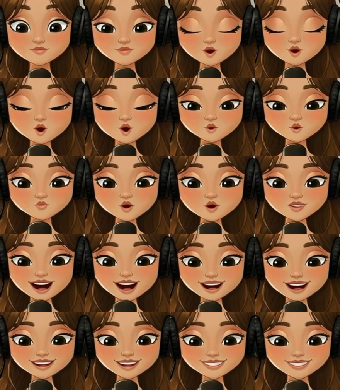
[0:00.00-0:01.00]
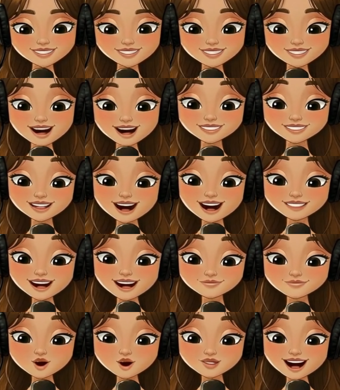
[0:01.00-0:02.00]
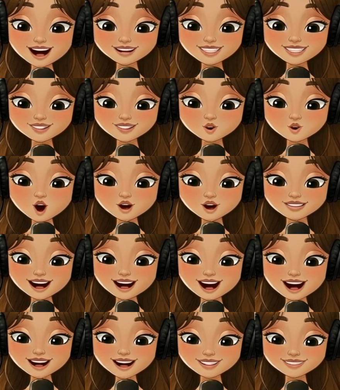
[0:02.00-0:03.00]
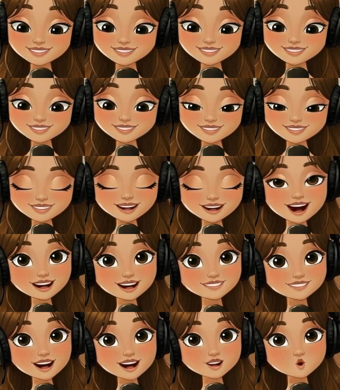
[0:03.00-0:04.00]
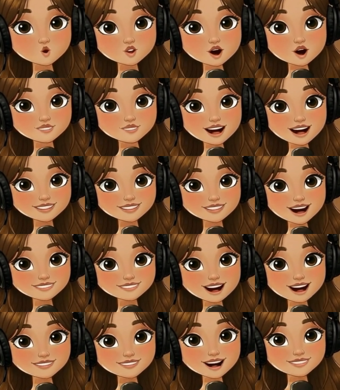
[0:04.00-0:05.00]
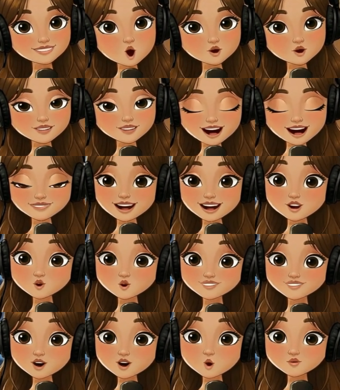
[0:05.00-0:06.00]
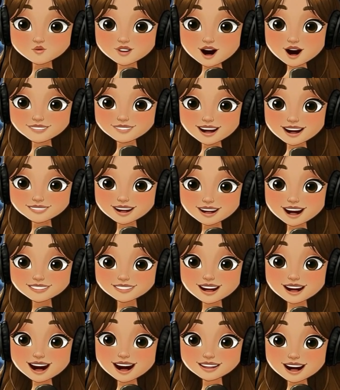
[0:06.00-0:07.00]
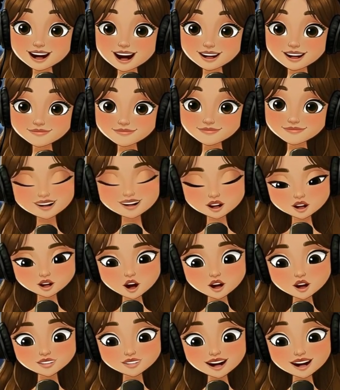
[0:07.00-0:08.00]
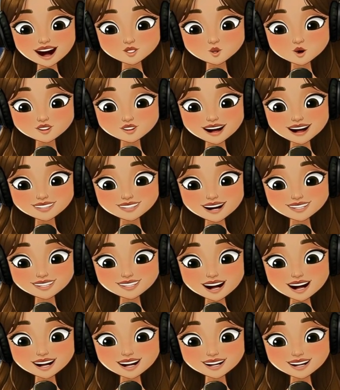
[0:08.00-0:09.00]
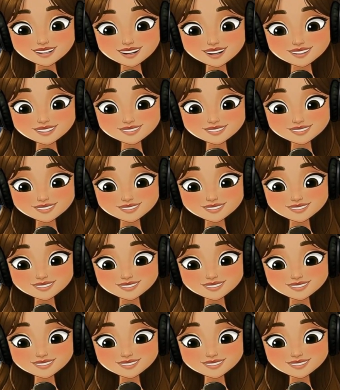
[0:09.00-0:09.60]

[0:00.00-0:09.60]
Move means to change position or location. It is used when something or someone goes from one place to another. Learn how to use it in a sentence.